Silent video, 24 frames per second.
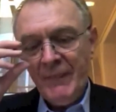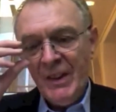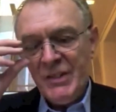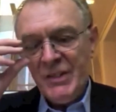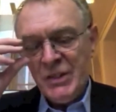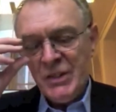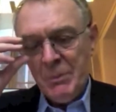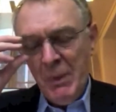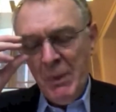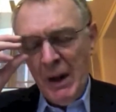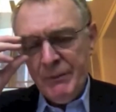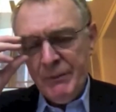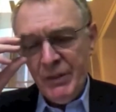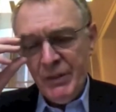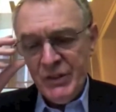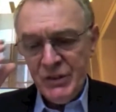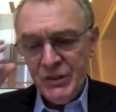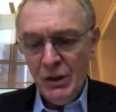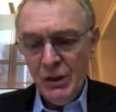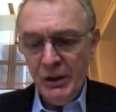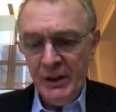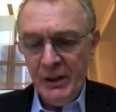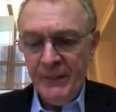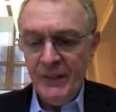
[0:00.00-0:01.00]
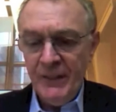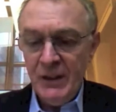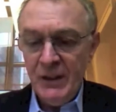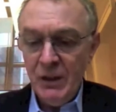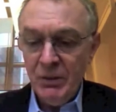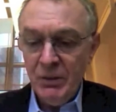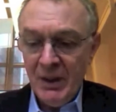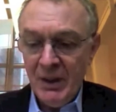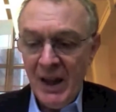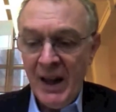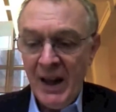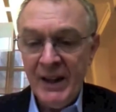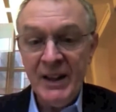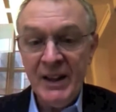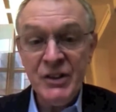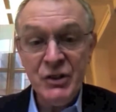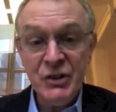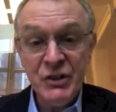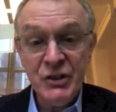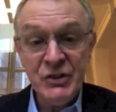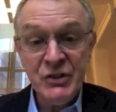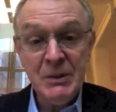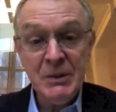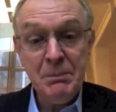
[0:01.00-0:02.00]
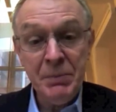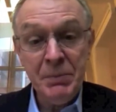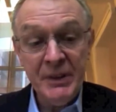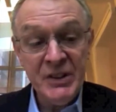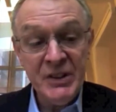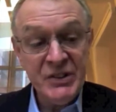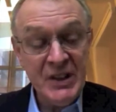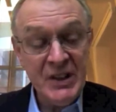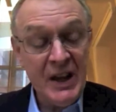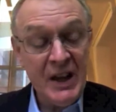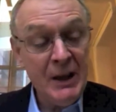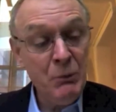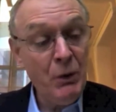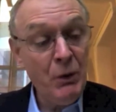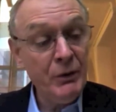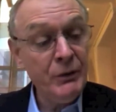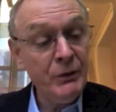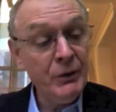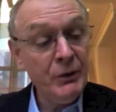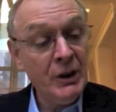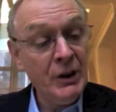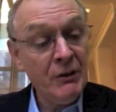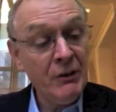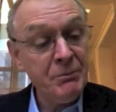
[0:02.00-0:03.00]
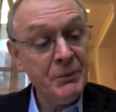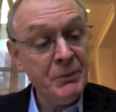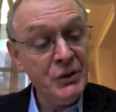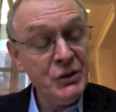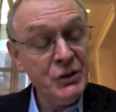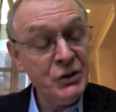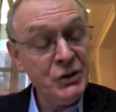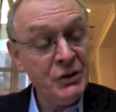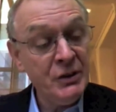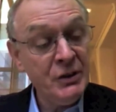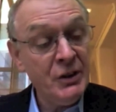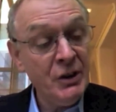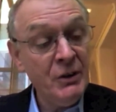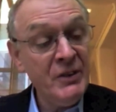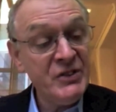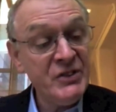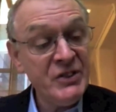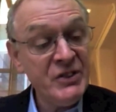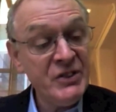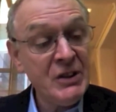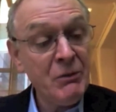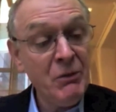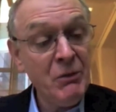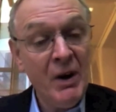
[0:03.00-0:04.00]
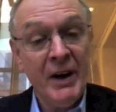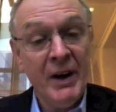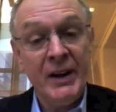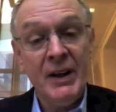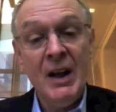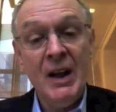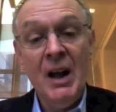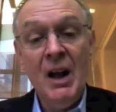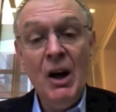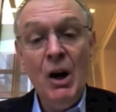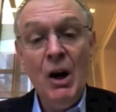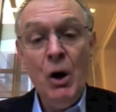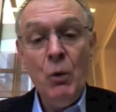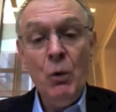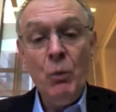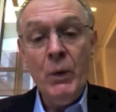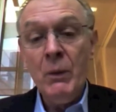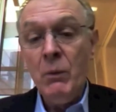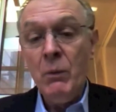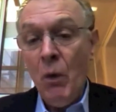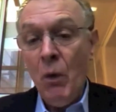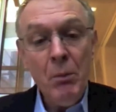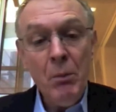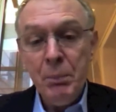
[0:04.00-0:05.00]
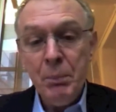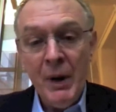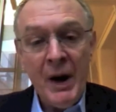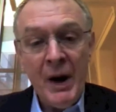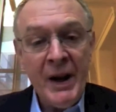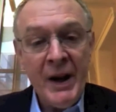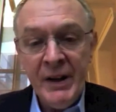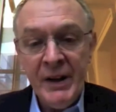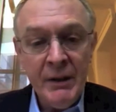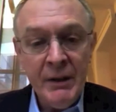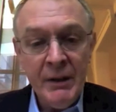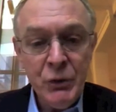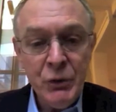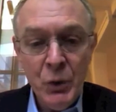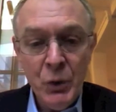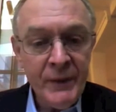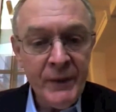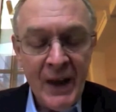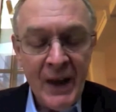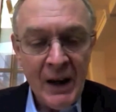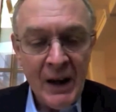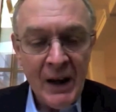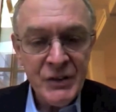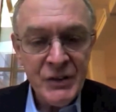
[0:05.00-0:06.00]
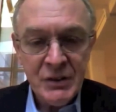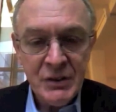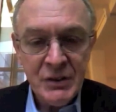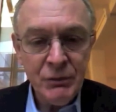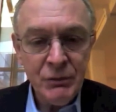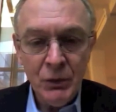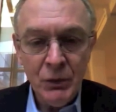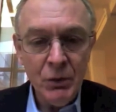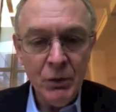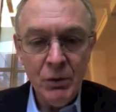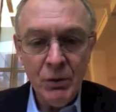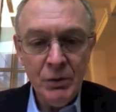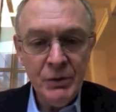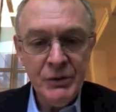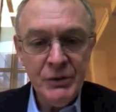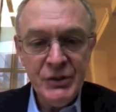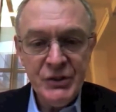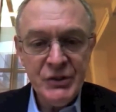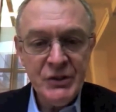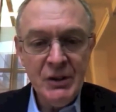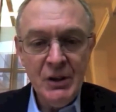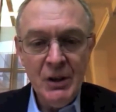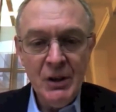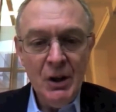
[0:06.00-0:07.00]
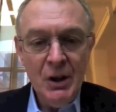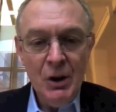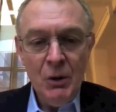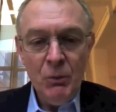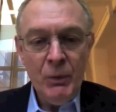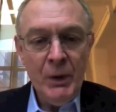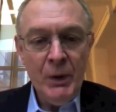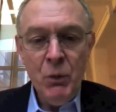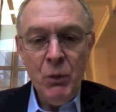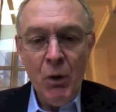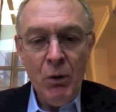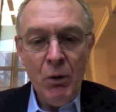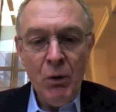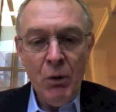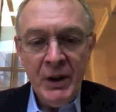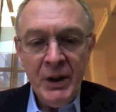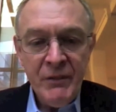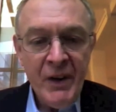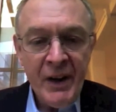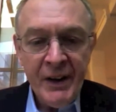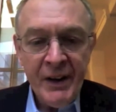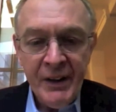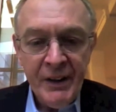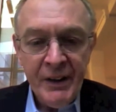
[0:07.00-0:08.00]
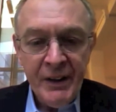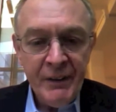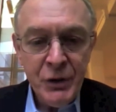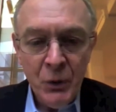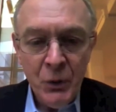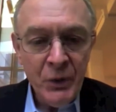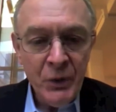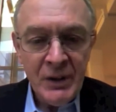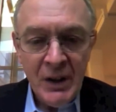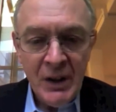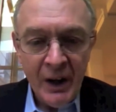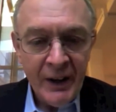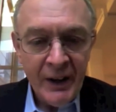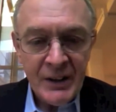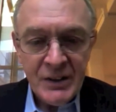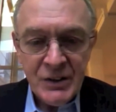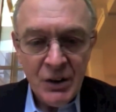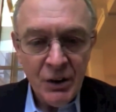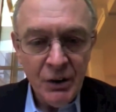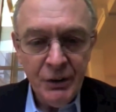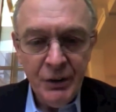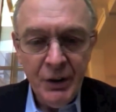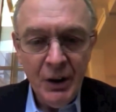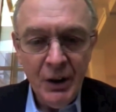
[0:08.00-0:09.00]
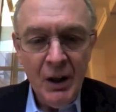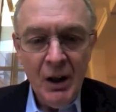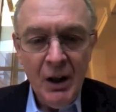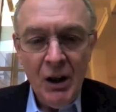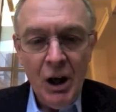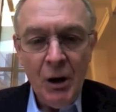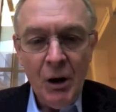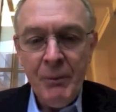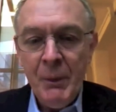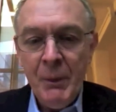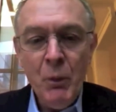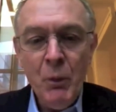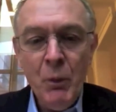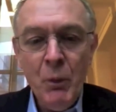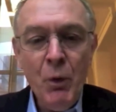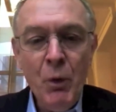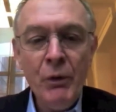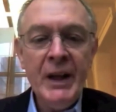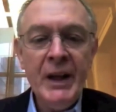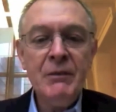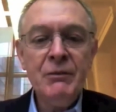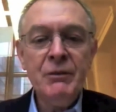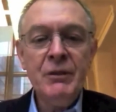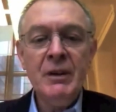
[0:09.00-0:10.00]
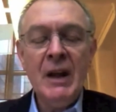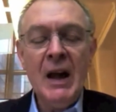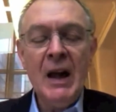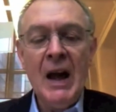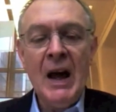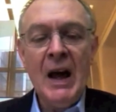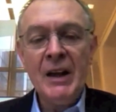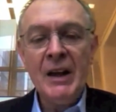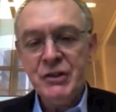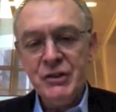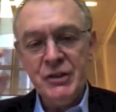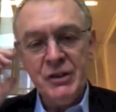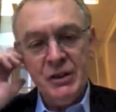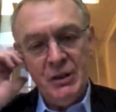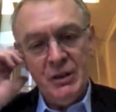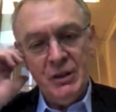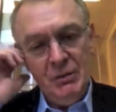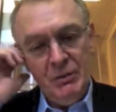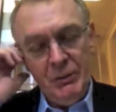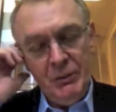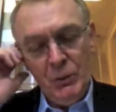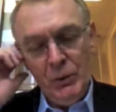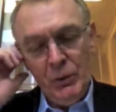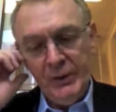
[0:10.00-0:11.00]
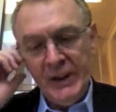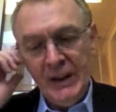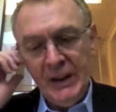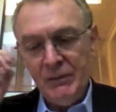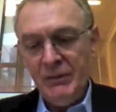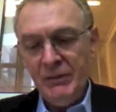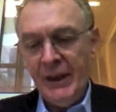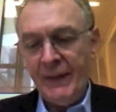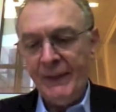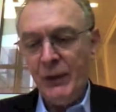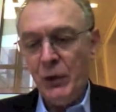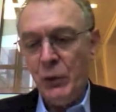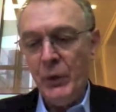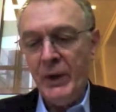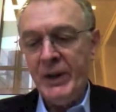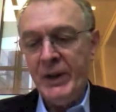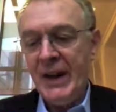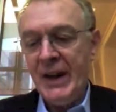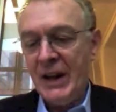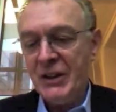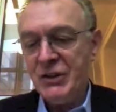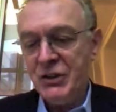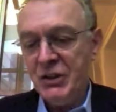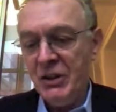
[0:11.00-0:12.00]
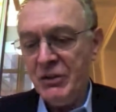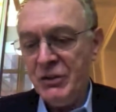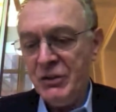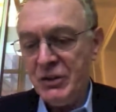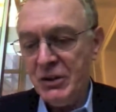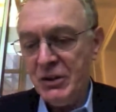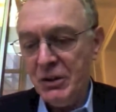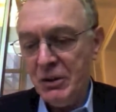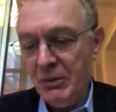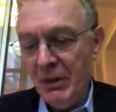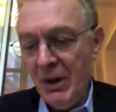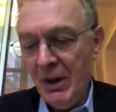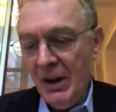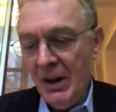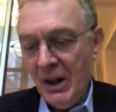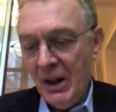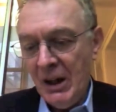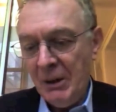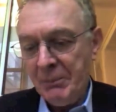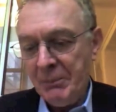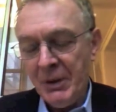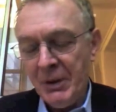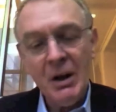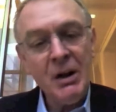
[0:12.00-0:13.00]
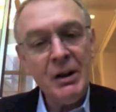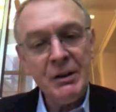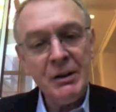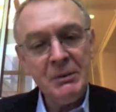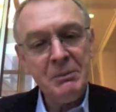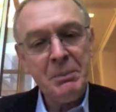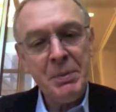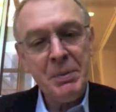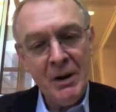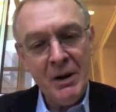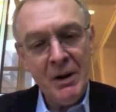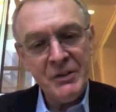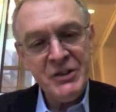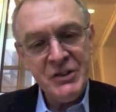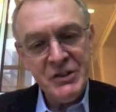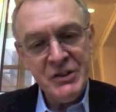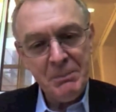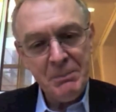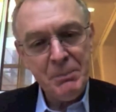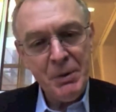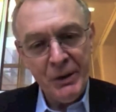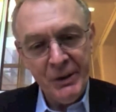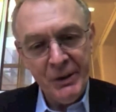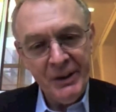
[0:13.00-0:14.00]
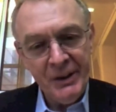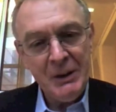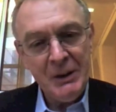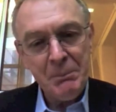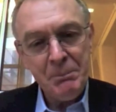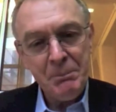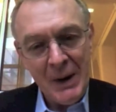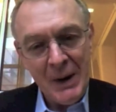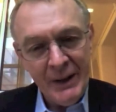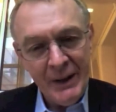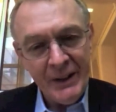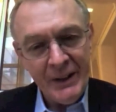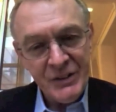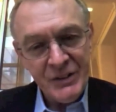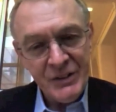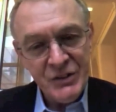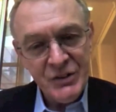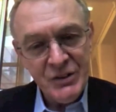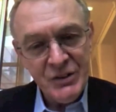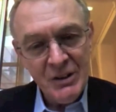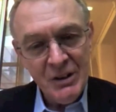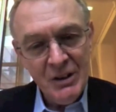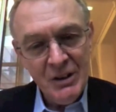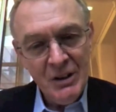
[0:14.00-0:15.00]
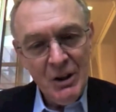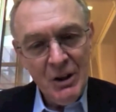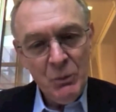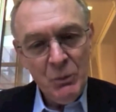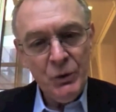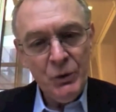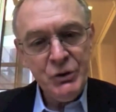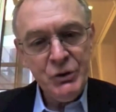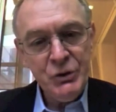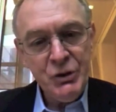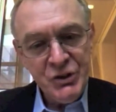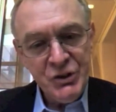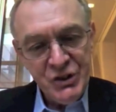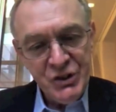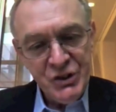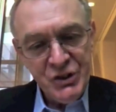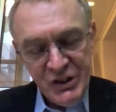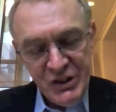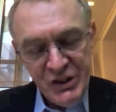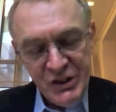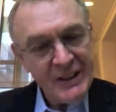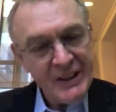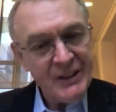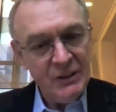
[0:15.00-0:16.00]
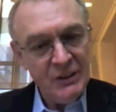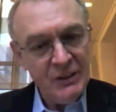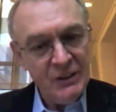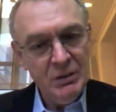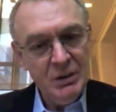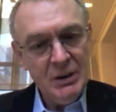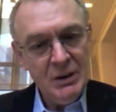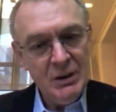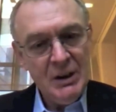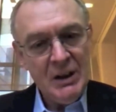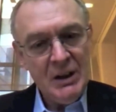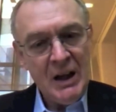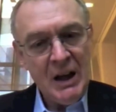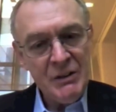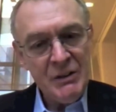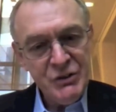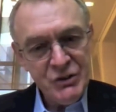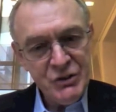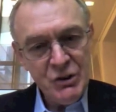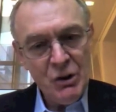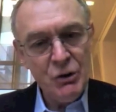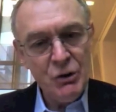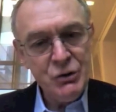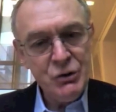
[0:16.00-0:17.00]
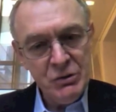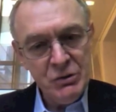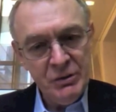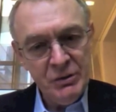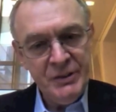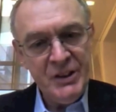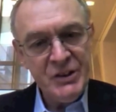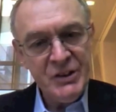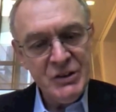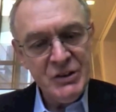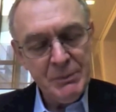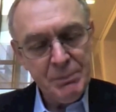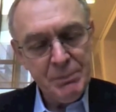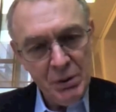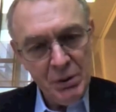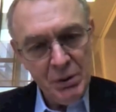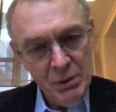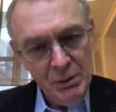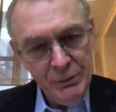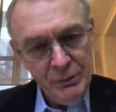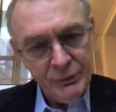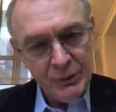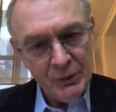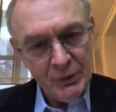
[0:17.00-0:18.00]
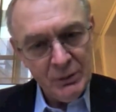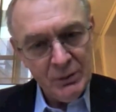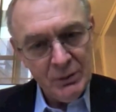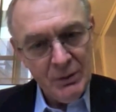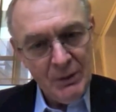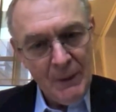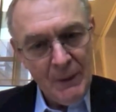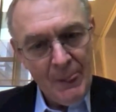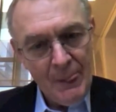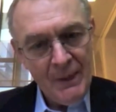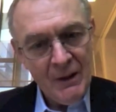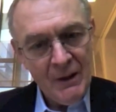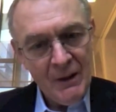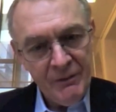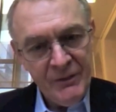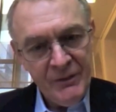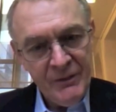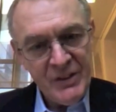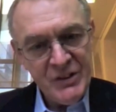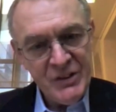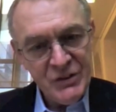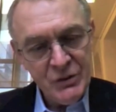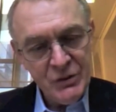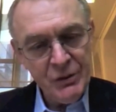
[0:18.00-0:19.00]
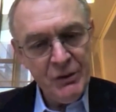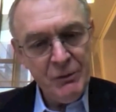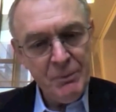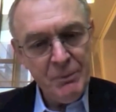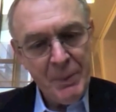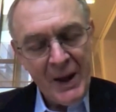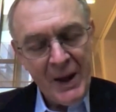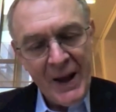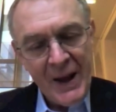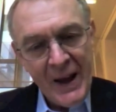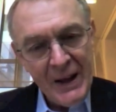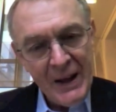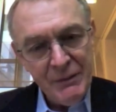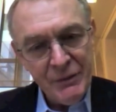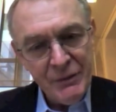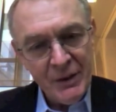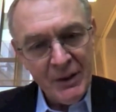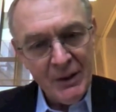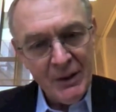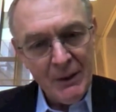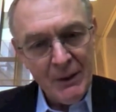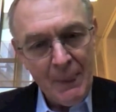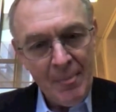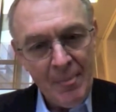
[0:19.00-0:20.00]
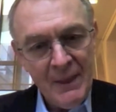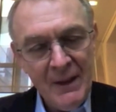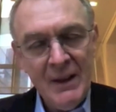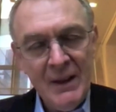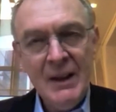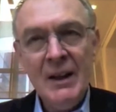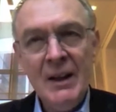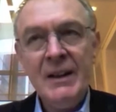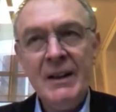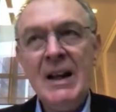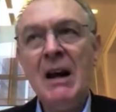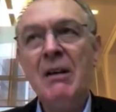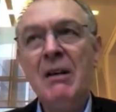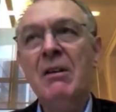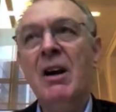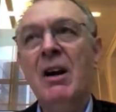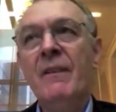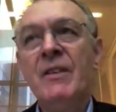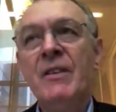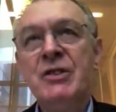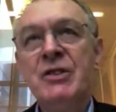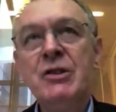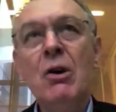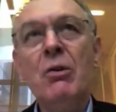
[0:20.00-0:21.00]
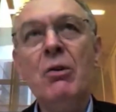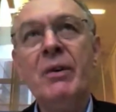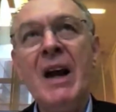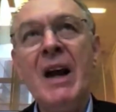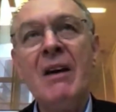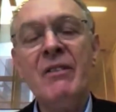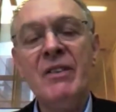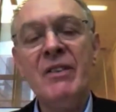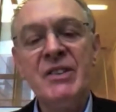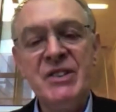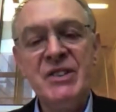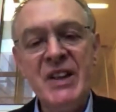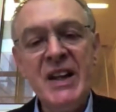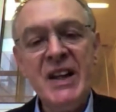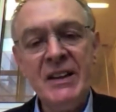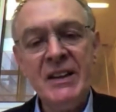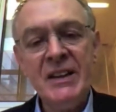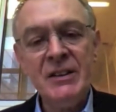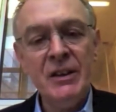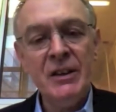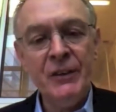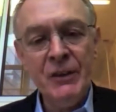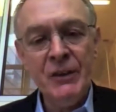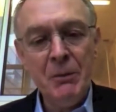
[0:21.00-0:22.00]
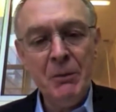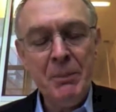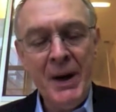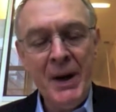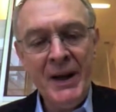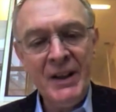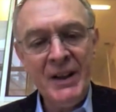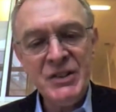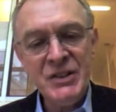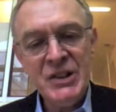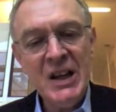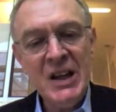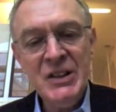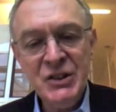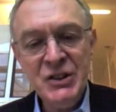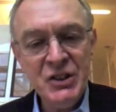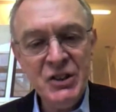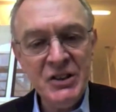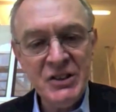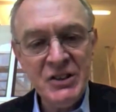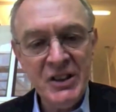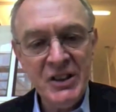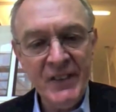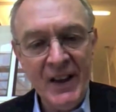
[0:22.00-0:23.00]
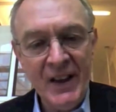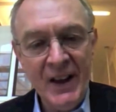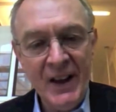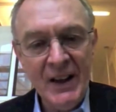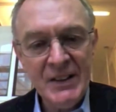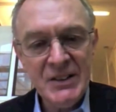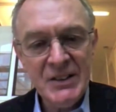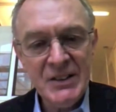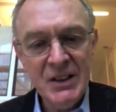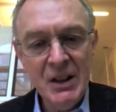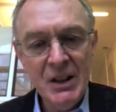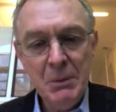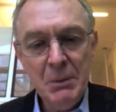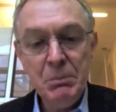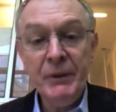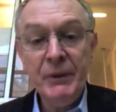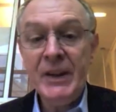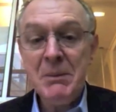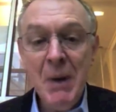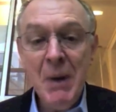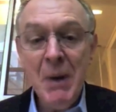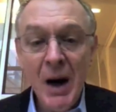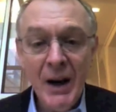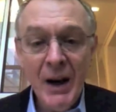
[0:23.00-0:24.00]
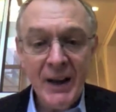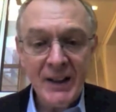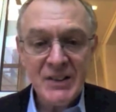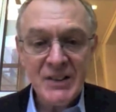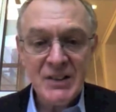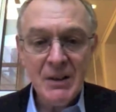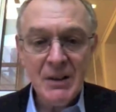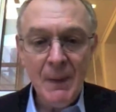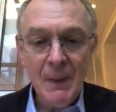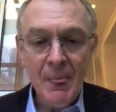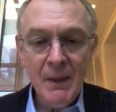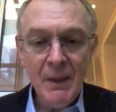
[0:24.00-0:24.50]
So my view, certainly in the UK, is you simply say what the government should do is to say, right, we won't put any of you in the House of Lords, we won't give any of you a knighthood, and we won't even let the Queen ask you to garden parties at Buckingham Palace. We'll just signal our social disapproval of this sort of behaviour. Now, there's no guarantee that they'll pay attention to that, but they might.